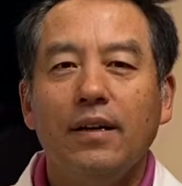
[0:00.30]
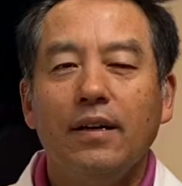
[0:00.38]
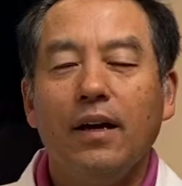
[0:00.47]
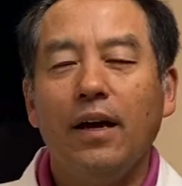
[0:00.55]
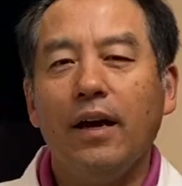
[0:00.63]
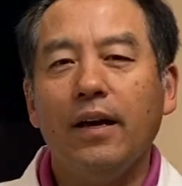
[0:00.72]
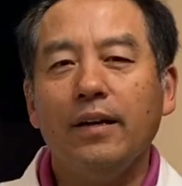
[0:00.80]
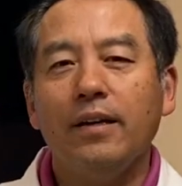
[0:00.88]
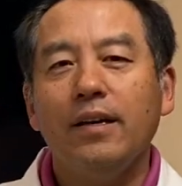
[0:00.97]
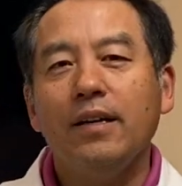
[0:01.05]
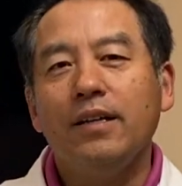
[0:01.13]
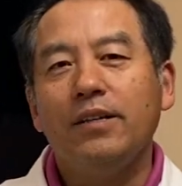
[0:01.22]
Hi,
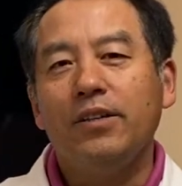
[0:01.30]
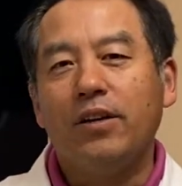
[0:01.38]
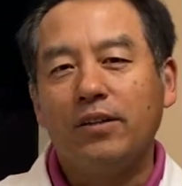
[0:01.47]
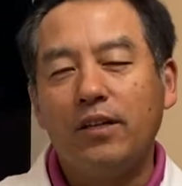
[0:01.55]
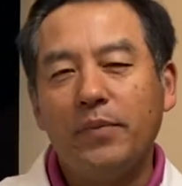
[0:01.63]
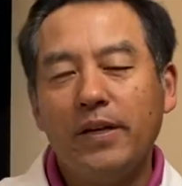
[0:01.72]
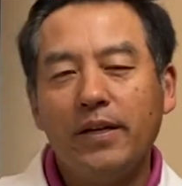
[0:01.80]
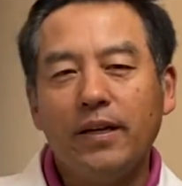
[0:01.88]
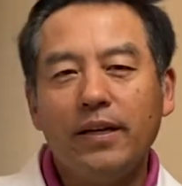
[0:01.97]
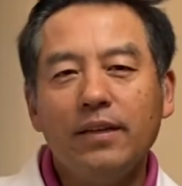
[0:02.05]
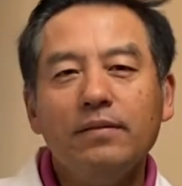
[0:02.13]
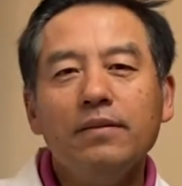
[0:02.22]
Dr. Man
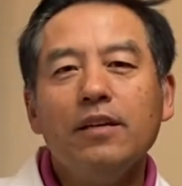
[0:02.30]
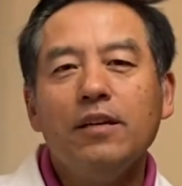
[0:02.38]
again,